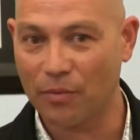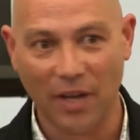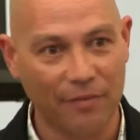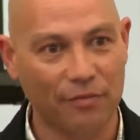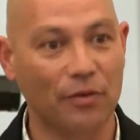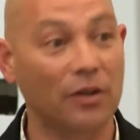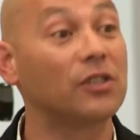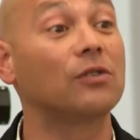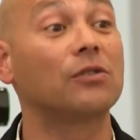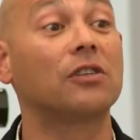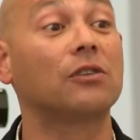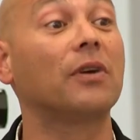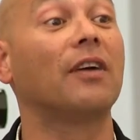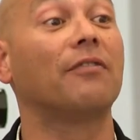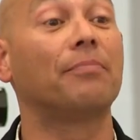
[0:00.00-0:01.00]
We have the
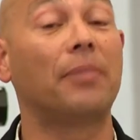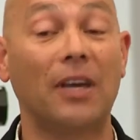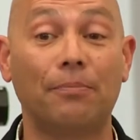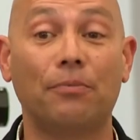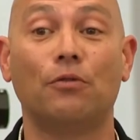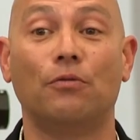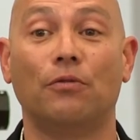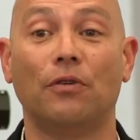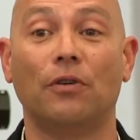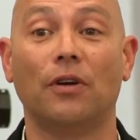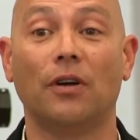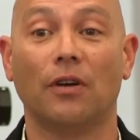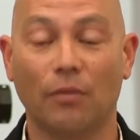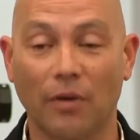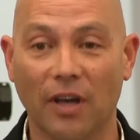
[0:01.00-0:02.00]
resources, we have people.
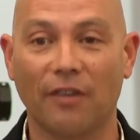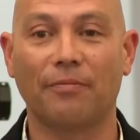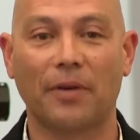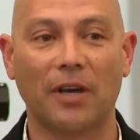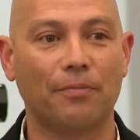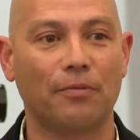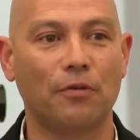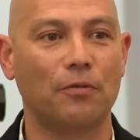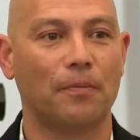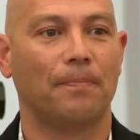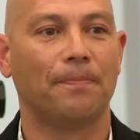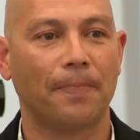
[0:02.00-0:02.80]
We have people.